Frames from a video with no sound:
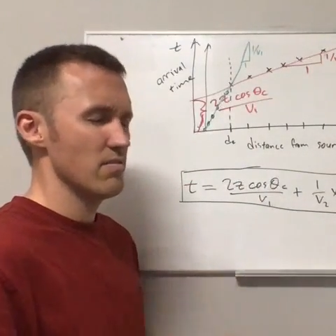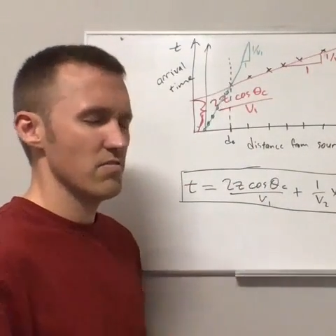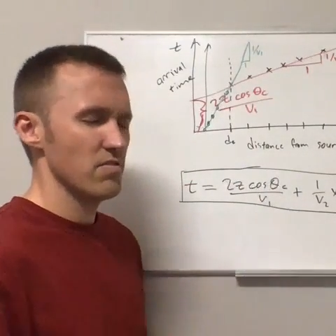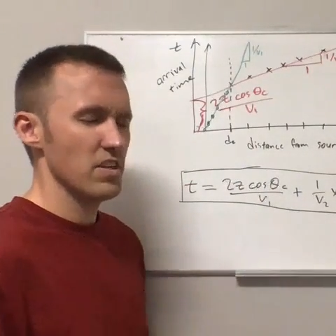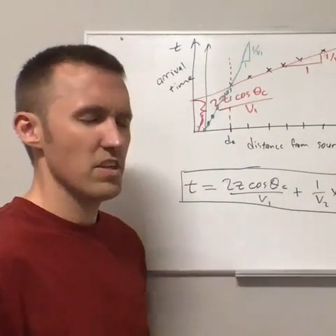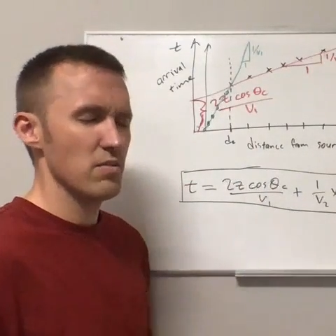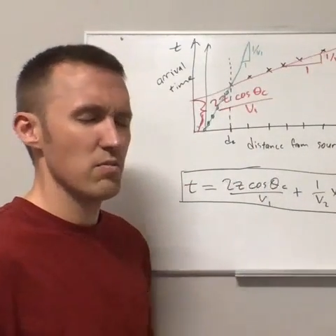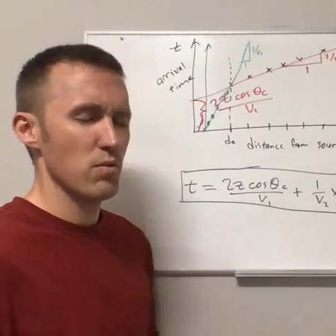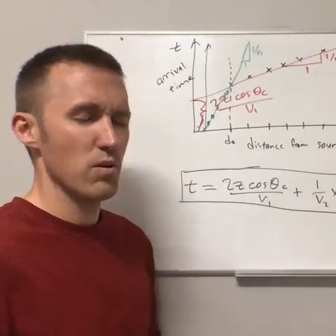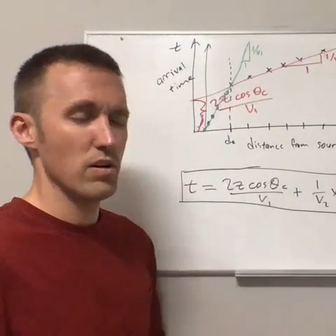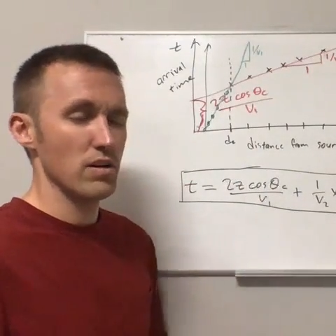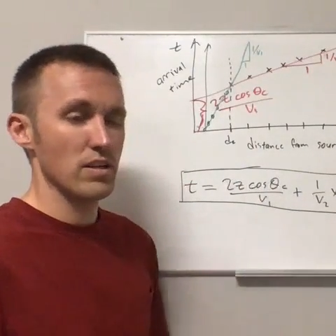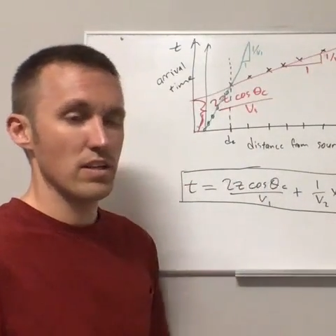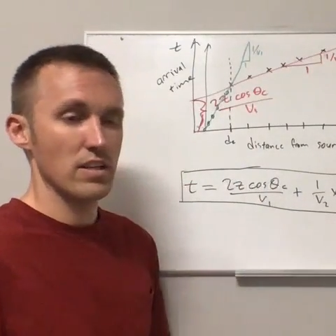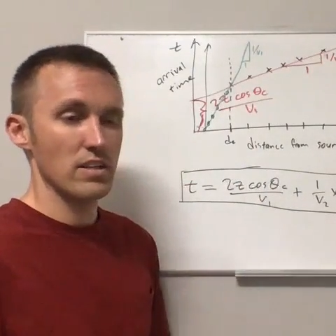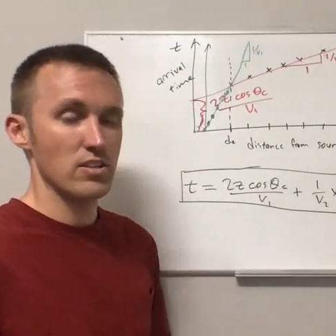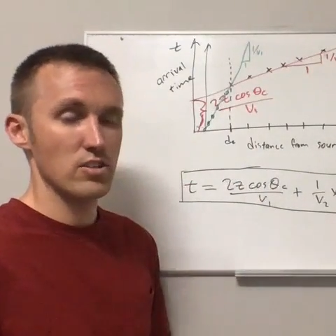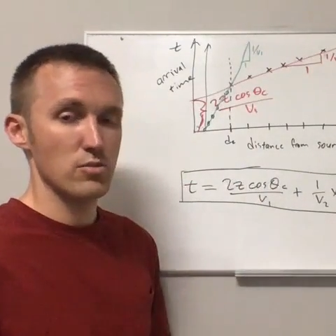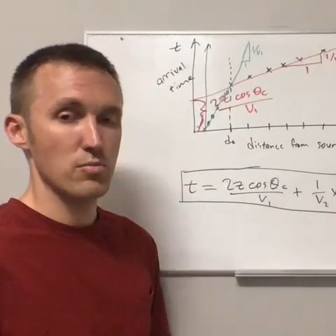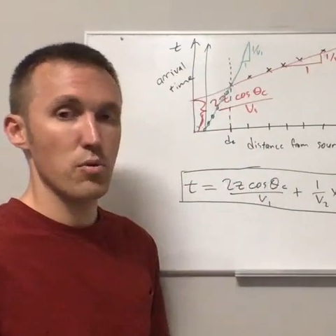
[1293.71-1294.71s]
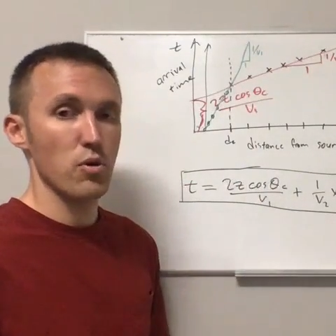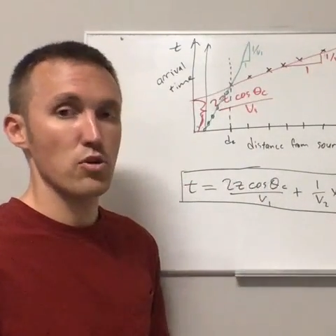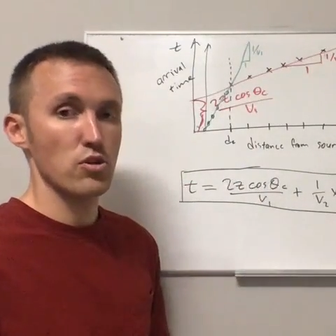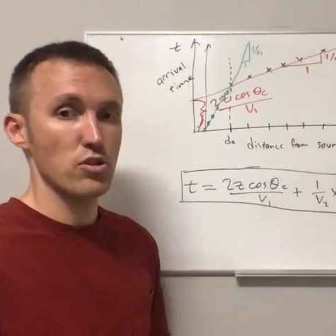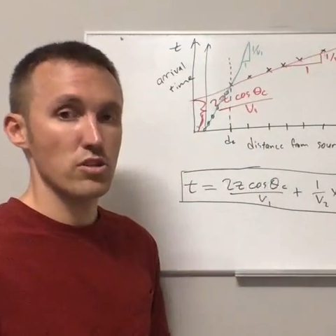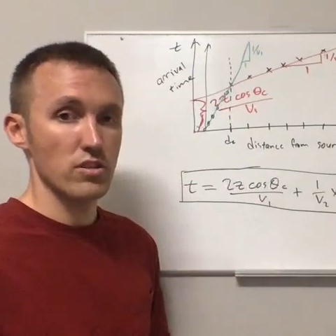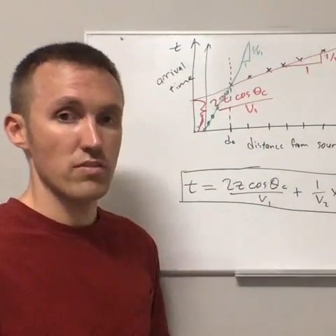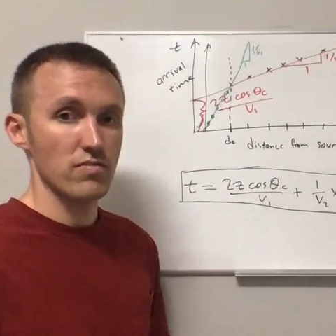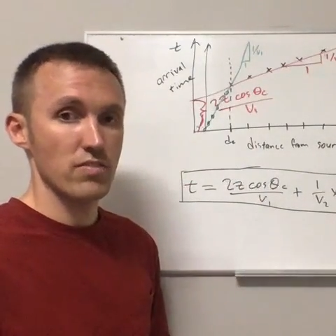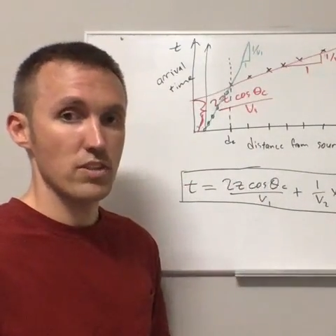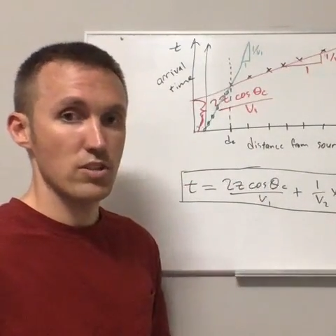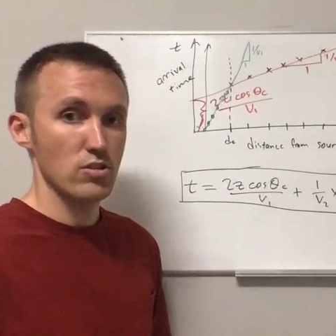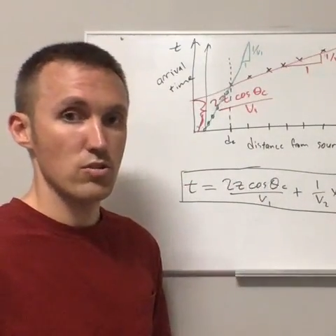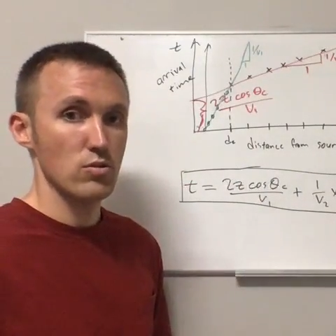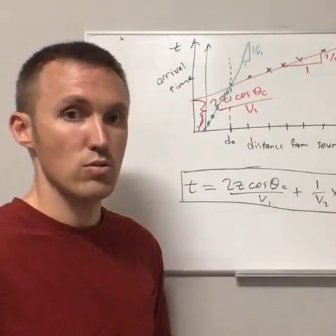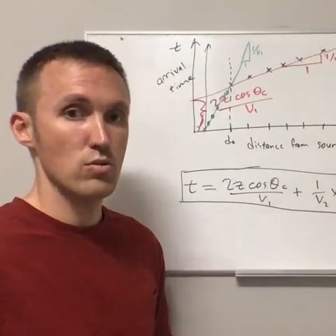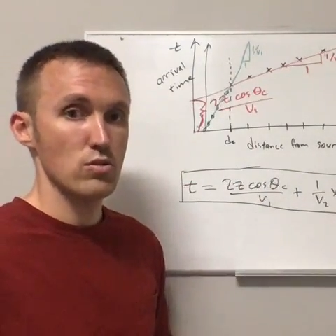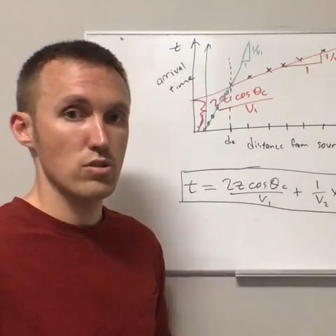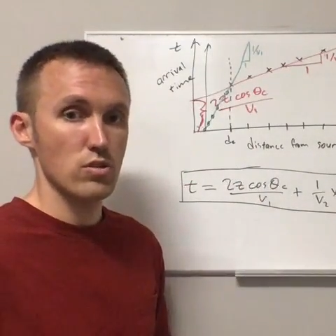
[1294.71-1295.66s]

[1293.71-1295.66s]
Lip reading: v1 is smaller than v2,